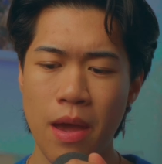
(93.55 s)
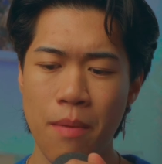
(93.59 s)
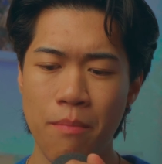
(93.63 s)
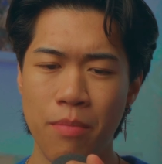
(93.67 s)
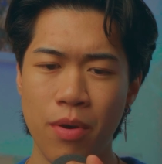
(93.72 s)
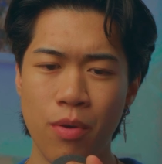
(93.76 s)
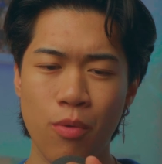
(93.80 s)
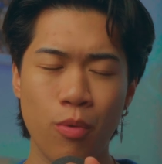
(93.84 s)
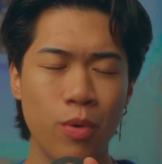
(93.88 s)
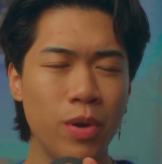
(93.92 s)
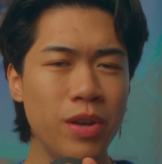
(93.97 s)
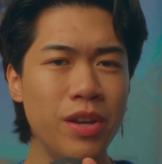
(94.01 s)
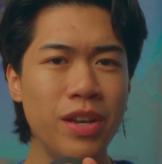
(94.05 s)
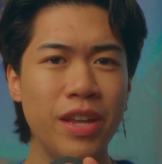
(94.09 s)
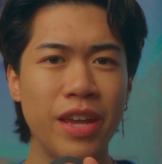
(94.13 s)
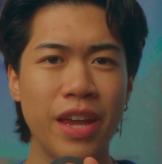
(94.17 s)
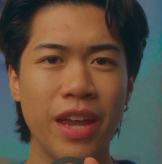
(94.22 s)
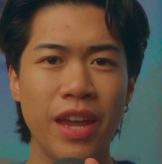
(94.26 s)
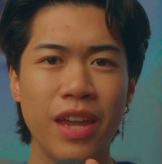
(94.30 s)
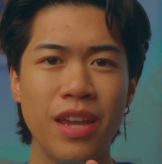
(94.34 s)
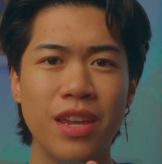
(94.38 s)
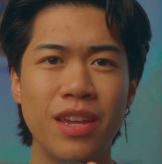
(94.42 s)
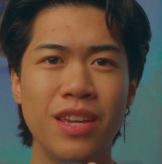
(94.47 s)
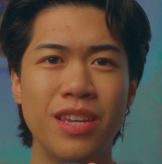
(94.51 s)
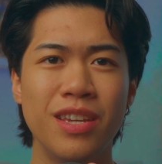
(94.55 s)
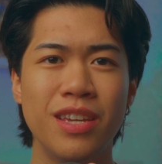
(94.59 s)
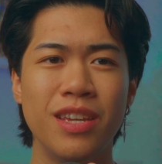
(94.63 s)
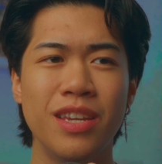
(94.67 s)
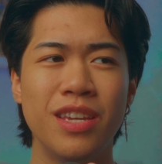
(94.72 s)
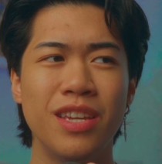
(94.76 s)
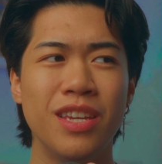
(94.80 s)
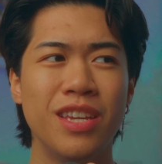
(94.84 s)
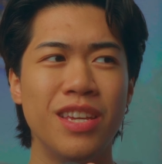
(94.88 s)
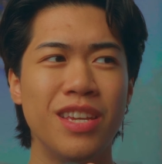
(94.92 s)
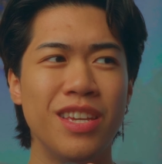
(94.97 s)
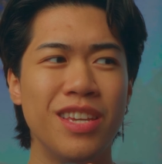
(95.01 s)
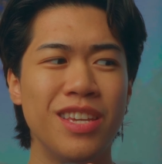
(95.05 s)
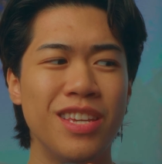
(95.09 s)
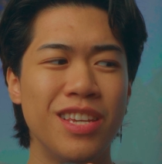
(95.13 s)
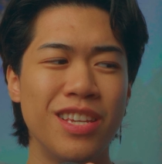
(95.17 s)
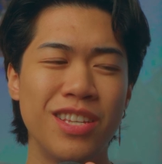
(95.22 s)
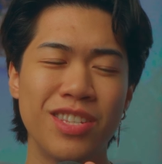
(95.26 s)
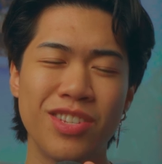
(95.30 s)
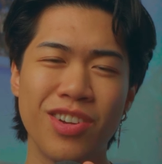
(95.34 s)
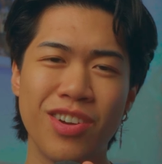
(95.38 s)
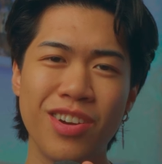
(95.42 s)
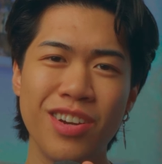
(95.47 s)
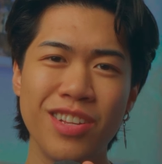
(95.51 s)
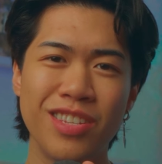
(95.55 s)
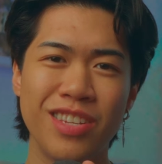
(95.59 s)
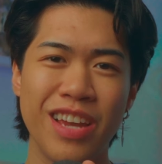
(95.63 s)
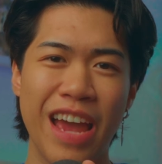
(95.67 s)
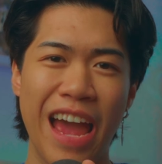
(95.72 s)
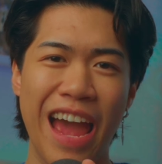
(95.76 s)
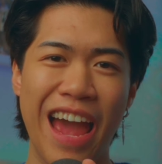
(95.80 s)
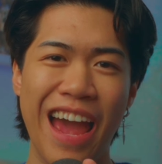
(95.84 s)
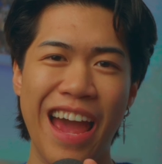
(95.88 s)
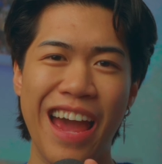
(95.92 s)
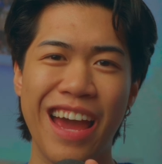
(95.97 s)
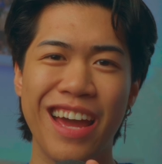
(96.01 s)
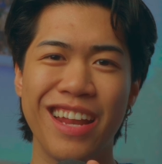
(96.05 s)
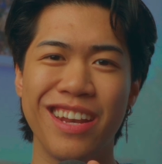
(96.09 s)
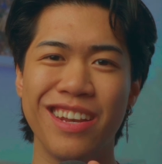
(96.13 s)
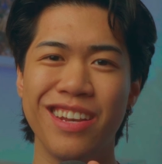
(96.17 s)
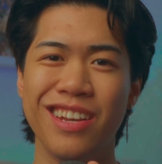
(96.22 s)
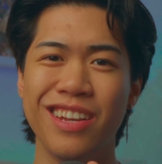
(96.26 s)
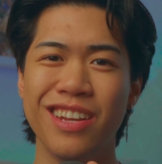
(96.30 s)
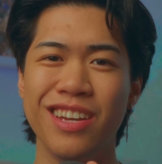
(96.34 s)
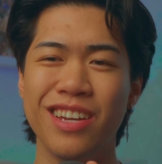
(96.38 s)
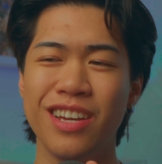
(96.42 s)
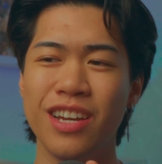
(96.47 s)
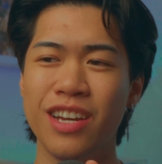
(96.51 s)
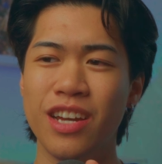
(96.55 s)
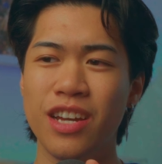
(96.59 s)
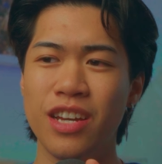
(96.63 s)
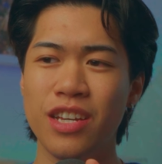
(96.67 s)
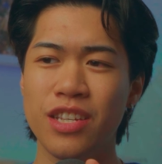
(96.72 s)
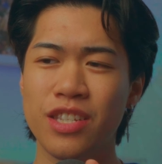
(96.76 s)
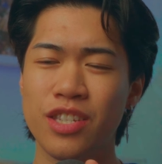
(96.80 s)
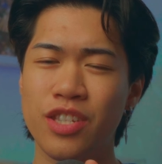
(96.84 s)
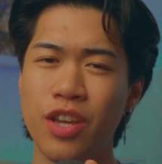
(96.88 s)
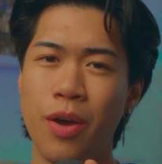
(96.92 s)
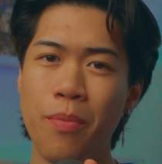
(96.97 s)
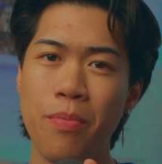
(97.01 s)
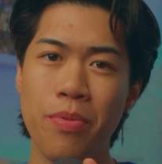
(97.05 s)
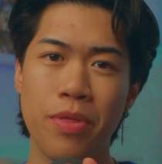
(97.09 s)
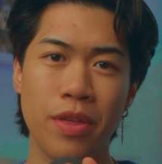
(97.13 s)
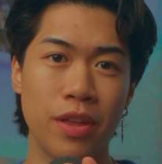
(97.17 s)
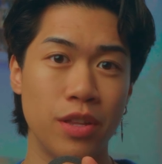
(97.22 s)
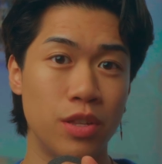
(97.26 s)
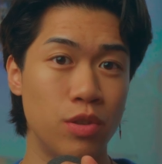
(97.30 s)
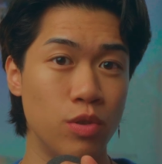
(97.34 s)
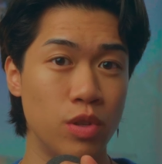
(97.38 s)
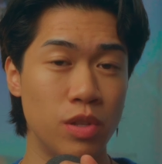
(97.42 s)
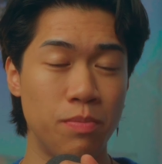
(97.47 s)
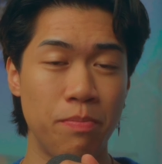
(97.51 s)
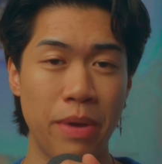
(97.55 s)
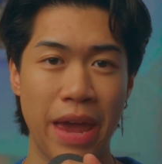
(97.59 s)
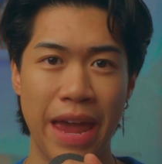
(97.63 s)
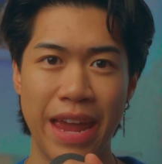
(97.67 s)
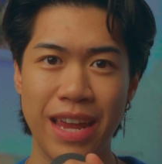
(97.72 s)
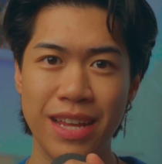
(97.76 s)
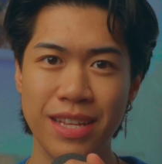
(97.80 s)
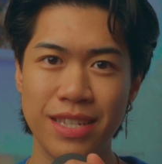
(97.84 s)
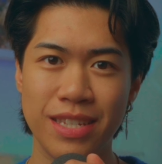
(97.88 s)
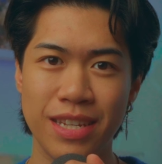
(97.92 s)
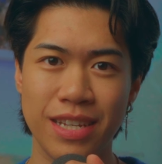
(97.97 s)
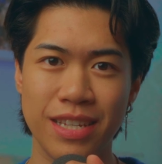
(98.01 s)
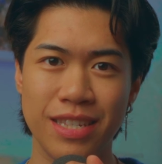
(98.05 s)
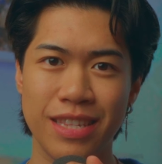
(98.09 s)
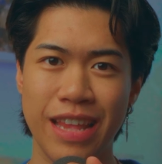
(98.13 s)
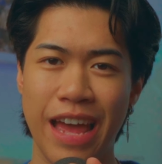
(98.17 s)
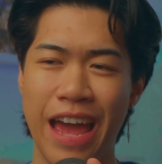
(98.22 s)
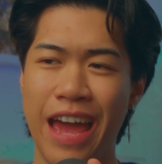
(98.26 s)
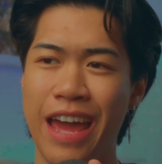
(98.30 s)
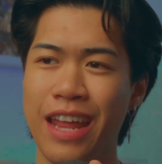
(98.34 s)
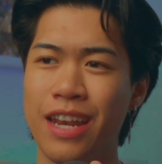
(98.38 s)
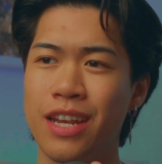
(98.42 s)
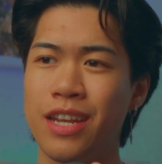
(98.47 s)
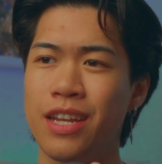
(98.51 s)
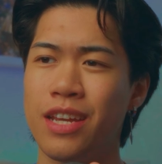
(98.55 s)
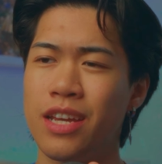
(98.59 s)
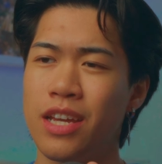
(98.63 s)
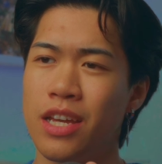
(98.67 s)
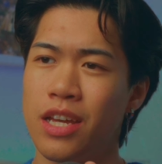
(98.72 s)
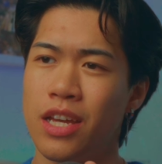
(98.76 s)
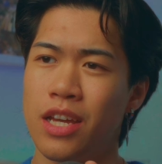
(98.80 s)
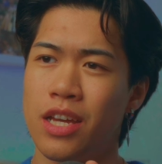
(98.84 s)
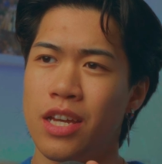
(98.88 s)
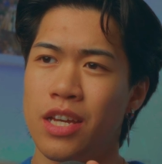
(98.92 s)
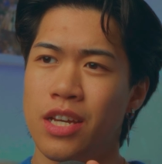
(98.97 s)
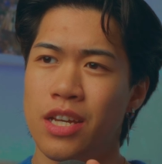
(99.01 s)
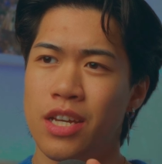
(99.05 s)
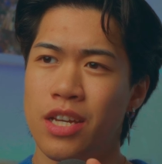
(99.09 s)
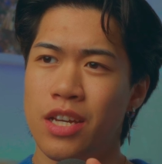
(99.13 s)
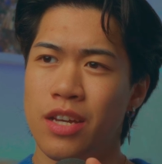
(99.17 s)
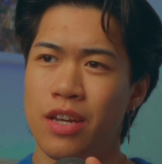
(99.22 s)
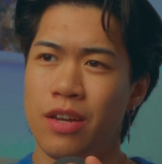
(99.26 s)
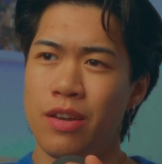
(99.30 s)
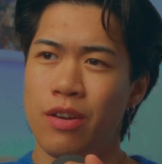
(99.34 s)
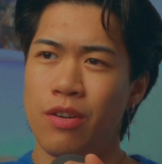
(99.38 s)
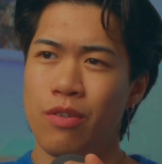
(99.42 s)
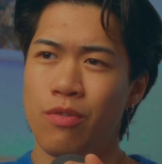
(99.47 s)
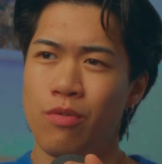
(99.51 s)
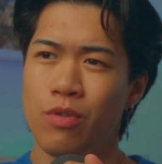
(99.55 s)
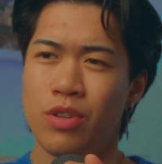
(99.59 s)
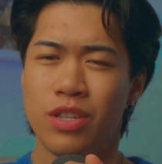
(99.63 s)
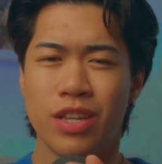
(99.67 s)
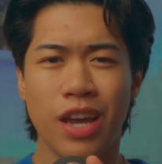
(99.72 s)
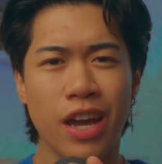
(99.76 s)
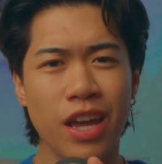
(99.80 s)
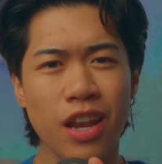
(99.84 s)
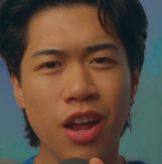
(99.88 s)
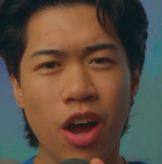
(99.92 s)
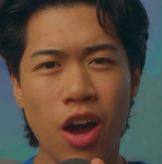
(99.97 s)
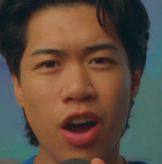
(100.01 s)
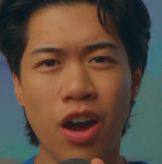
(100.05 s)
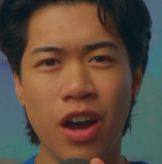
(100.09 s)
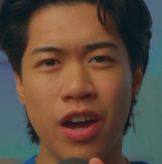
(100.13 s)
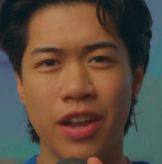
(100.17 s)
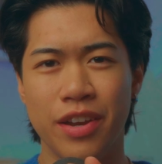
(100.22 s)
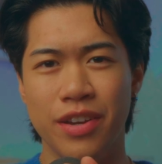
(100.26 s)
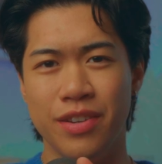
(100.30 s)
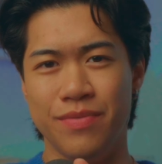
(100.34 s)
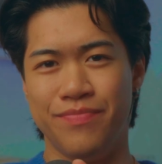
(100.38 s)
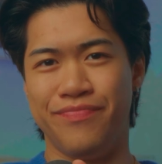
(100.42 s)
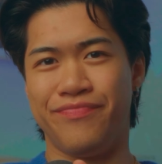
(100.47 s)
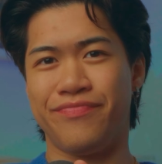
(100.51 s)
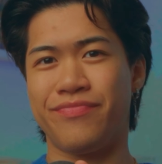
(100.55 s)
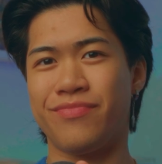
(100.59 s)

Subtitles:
But one day, he started to add something to his paintings that was kind of odd.